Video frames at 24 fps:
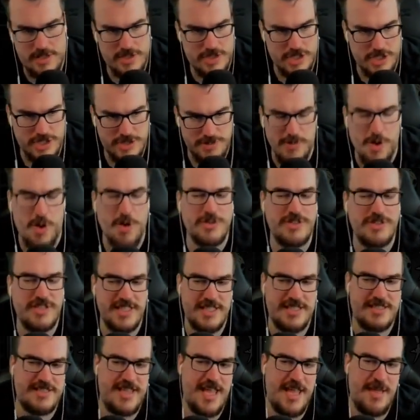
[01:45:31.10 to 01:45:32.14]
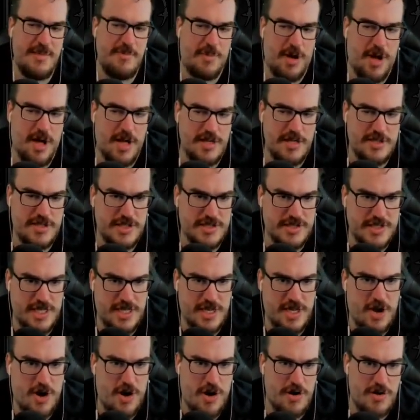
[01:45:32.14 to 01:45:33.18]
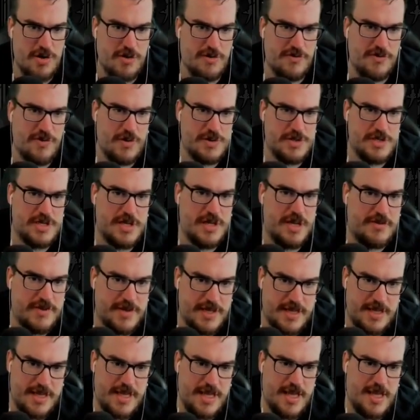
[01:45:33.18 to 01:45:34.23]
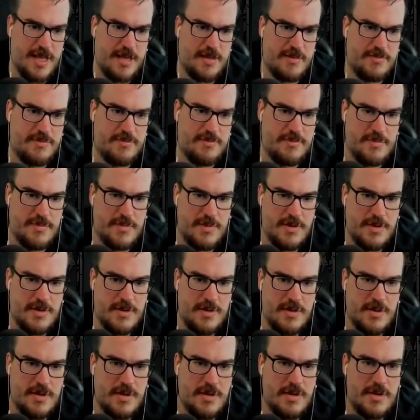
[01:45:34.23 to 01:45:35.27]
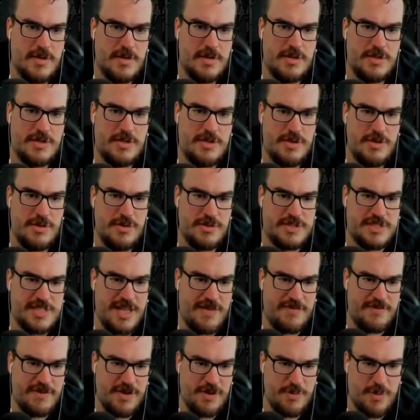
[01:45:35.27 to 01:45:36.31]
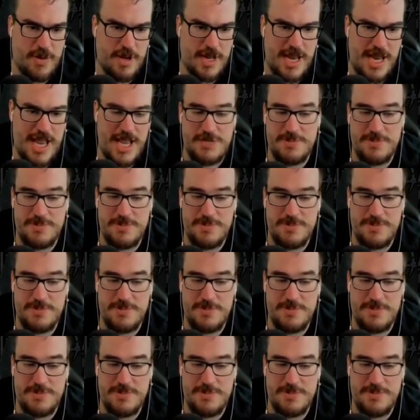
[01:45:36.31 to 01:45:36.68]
so it's the mostly the same clear. boss, just like a harder version of it. Yeah. 271 it.